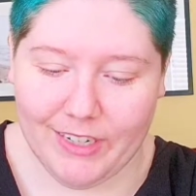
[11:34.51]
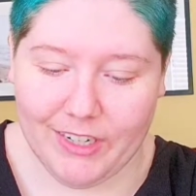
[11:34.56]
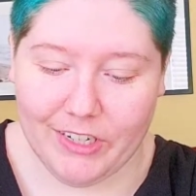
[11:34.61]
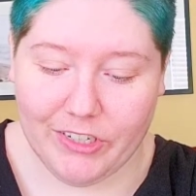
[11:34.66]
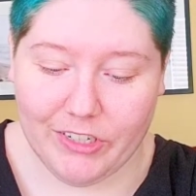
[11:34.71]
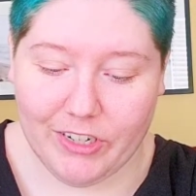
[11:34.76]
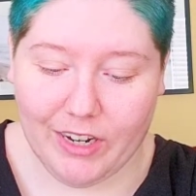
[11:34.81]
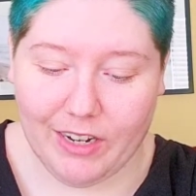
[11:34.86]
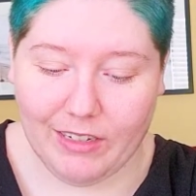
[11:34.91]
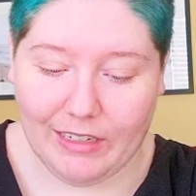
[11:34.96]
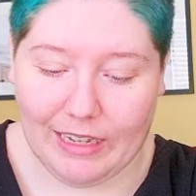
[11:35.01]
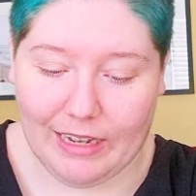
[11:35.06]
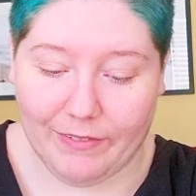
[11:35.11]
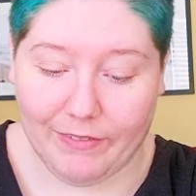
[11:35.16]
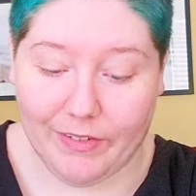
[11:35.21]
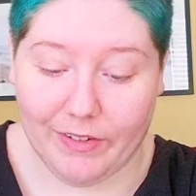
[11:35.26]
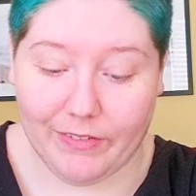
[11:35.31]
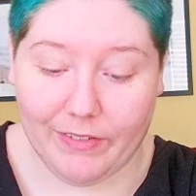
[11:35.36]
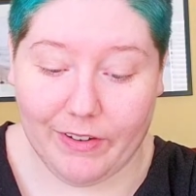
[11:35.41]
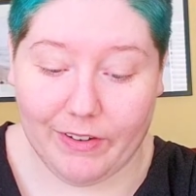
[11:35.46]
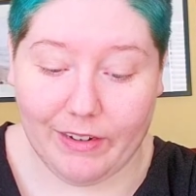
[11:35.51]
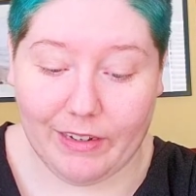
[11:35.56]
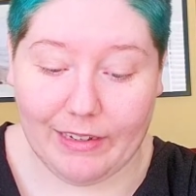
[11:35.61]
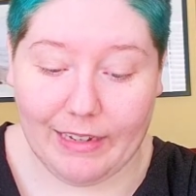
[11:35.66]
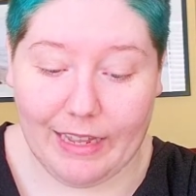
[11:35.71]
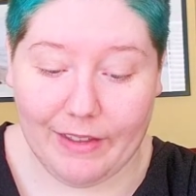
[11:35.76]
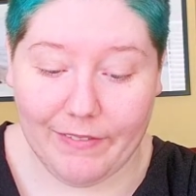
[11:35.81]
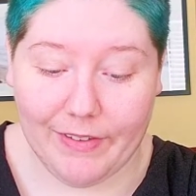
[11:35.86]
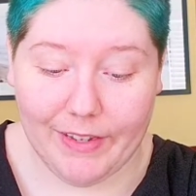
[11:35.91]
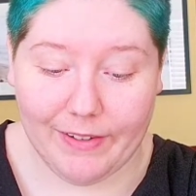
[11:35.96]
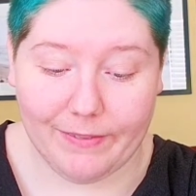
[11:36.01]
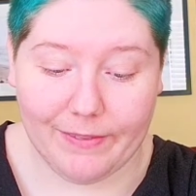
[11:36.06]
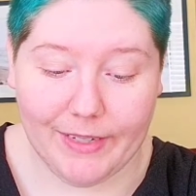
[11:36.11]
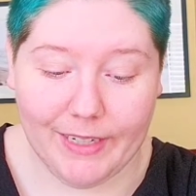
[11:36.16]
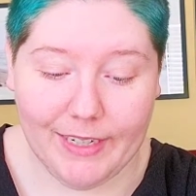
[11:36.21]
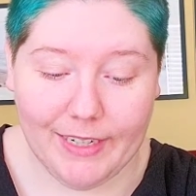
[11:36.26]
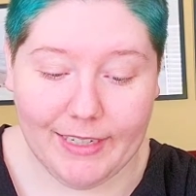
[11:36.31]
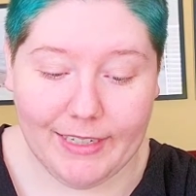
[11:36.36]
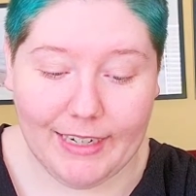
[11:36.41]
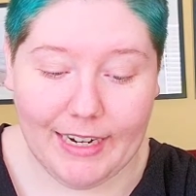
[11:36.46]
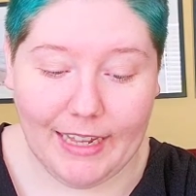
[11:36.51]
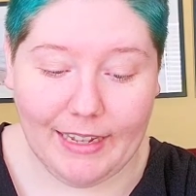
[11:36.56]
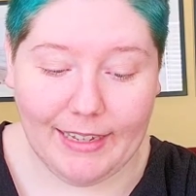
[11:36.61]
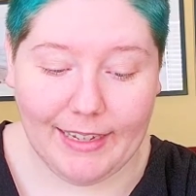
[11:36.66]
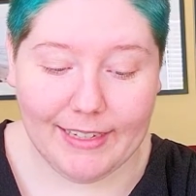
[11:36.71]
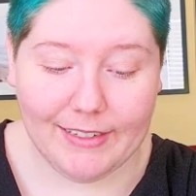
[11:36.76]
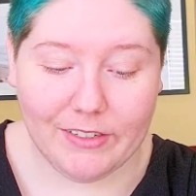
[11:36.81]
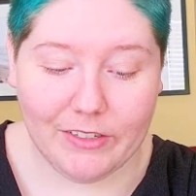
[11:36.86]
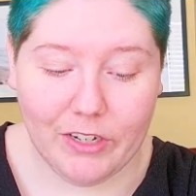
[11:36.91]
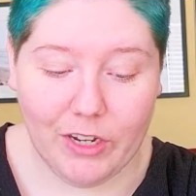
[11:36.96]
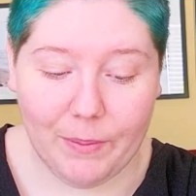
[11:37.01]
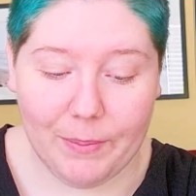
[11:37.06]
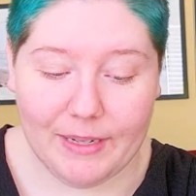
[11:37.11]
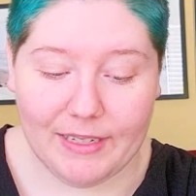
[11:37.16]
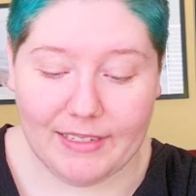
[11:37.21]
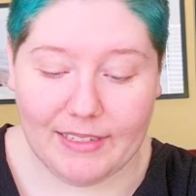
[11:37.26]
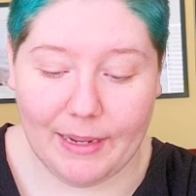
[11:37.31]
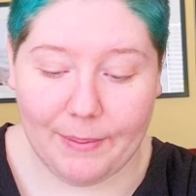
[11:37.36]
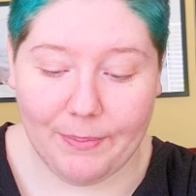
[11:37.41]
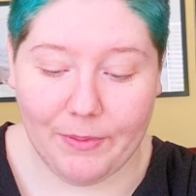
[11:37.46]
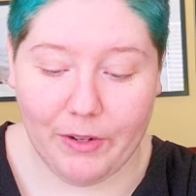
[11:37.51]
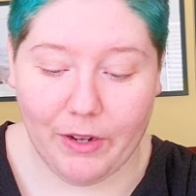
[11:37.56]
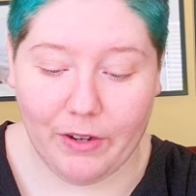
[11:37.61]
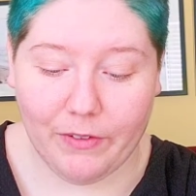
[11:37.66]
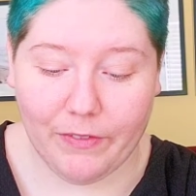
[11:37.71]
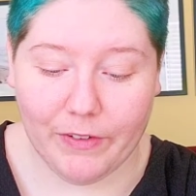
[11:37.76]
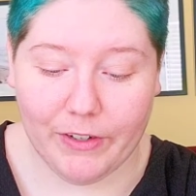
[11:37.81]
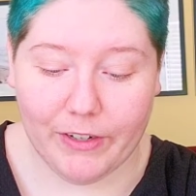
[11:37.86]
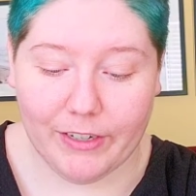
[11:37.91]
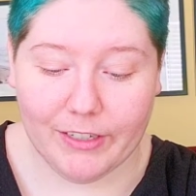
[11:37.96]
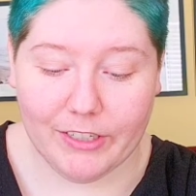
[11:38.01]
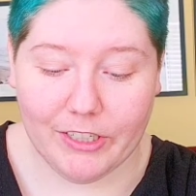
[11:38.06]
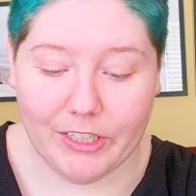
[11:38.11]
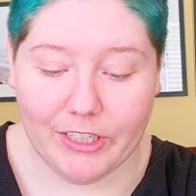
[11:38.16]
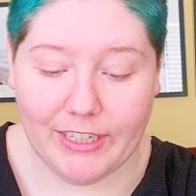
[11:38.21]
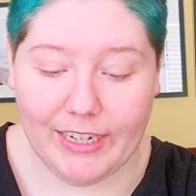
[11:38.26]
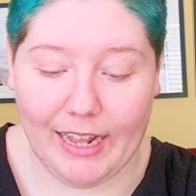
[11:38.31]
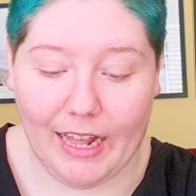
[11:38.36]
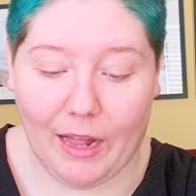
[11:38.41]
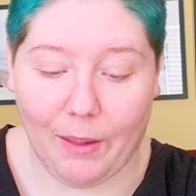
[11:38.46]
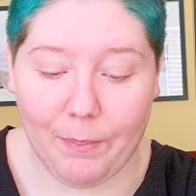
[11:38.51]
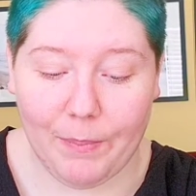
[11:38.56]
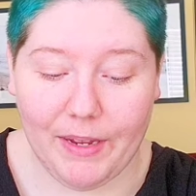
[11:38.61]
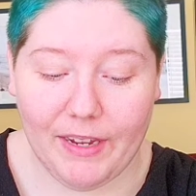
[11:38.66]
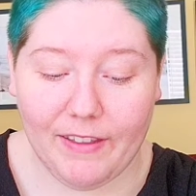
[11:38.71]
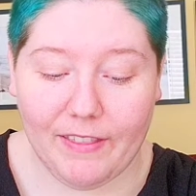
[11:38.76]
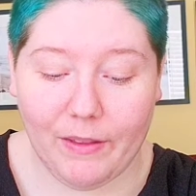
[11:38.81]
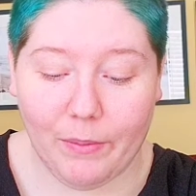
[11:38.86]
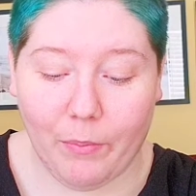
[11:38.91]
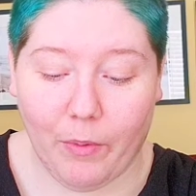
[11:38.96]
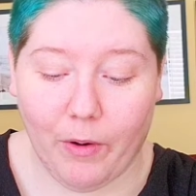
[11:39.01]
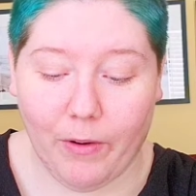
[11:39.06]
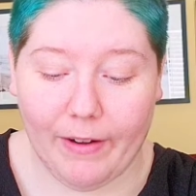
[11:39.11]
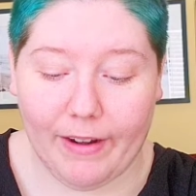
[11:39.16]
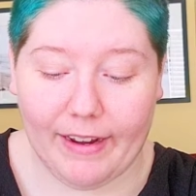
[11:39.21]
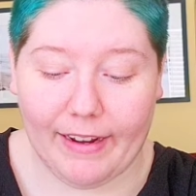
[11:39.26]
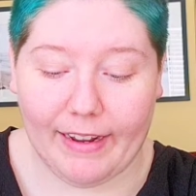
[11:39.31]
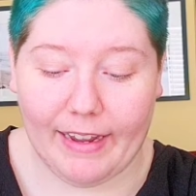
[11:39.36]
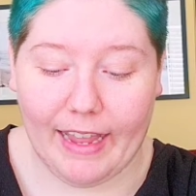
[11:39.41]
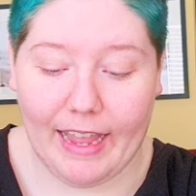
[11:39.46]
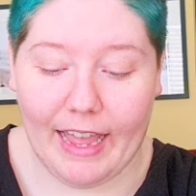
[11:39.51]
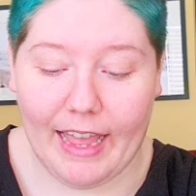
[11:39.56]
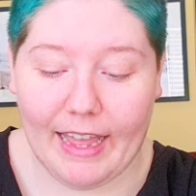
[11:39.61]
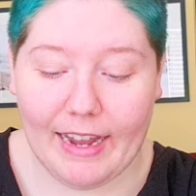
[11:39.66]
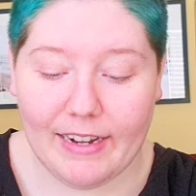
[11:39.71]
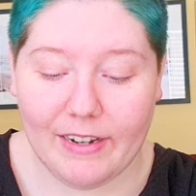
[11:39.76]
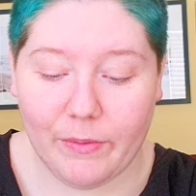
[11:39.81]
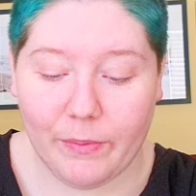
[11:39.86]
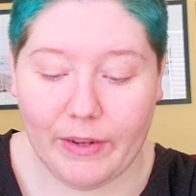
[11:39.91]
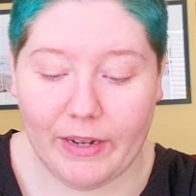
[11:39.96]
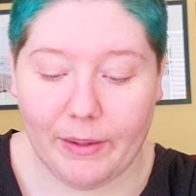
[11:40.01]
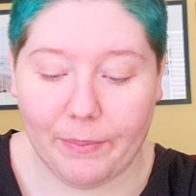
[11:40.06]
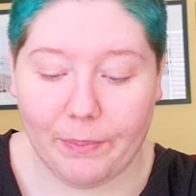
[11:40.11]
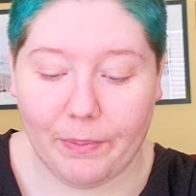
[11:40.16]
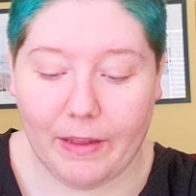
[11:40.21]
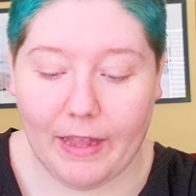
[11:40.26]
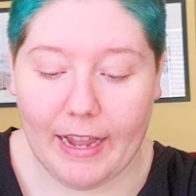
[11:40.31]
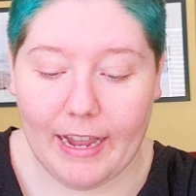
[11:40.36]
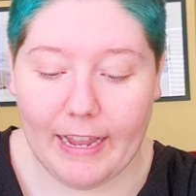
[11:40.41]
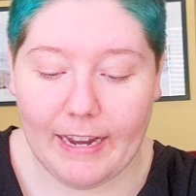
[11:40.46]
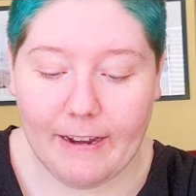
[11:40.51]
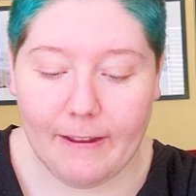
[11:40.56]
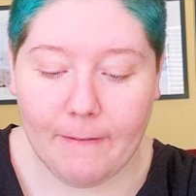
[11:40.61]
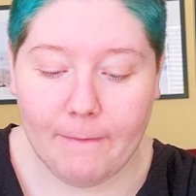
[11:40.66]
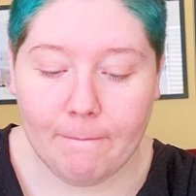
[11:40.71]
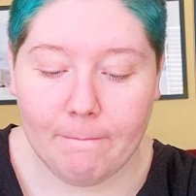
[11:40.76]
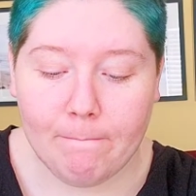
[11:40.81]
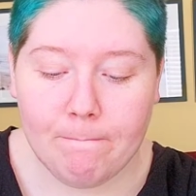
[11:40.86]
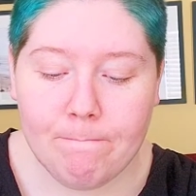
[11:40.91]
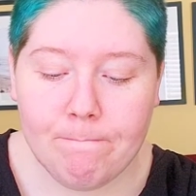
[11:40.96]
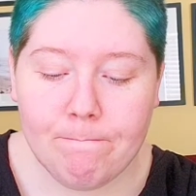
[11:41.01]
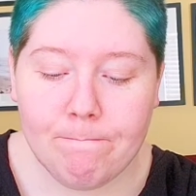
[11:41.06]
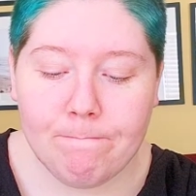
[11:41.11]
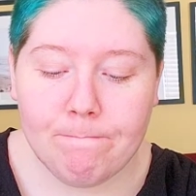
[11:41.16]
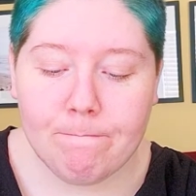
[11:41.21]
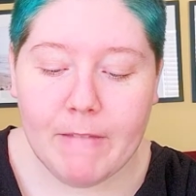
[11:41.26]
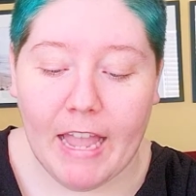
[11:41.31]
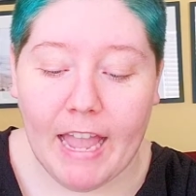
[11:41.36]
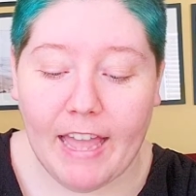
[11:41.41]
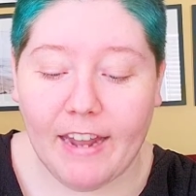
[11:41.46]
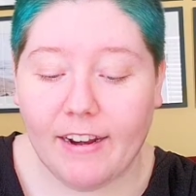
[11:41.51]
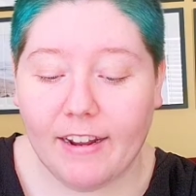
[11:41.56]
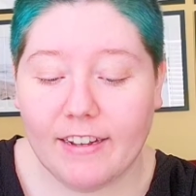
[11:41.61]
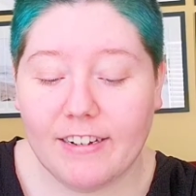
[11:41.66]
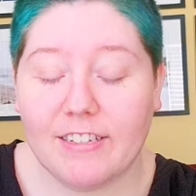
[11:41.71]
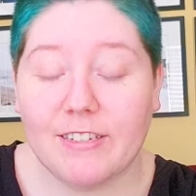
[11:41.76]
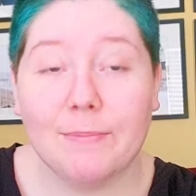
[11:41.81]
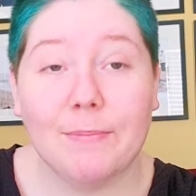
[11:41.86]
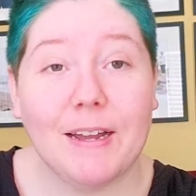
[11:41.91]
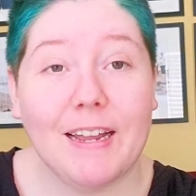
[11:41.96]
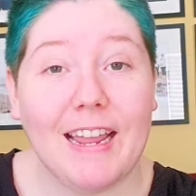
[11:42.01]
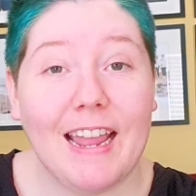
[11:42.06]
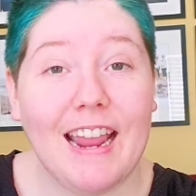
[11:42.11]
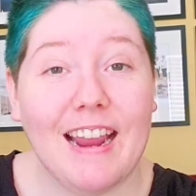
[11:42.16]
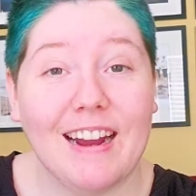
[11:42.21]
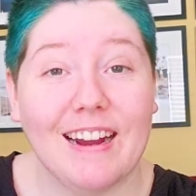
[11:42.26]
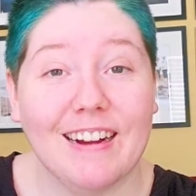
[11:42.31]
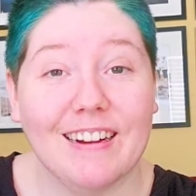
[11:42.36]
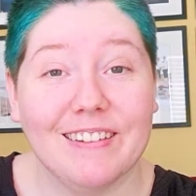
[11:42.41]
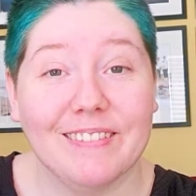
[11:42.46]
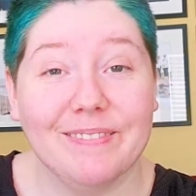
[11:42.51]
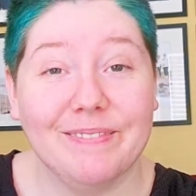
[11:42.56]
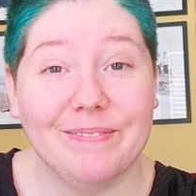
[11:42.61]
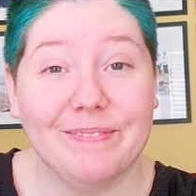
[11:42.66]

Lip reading: John left around 11. Kelly and Scooby slept over. She helped me in the morning, and we applied henna to my hair.